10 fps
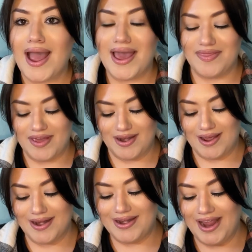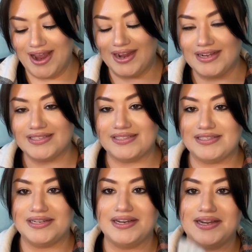And then next,
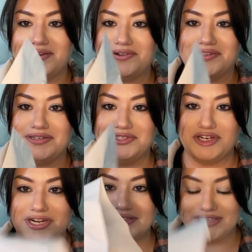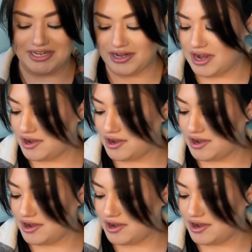I'm gonna take it out